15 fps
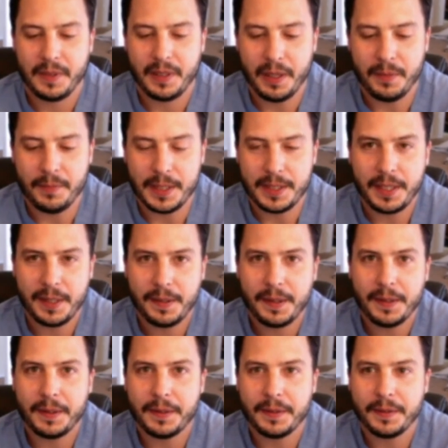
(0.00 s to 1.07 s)
a
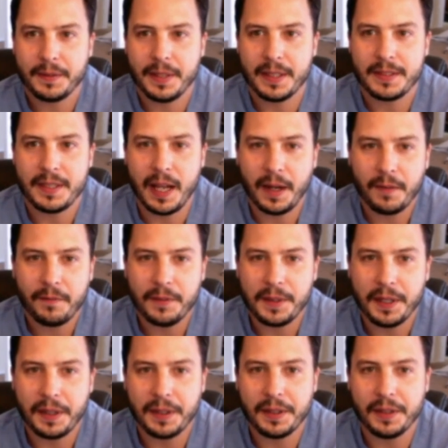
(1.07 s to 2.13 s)
material, a standard
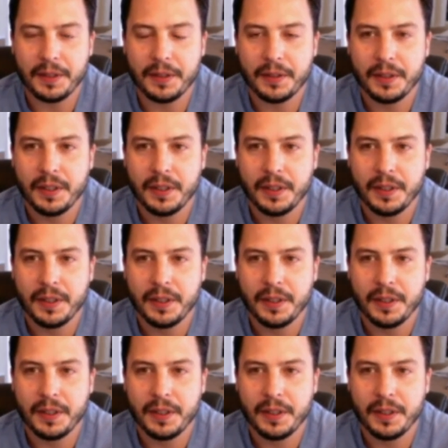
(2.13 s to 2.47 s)
material.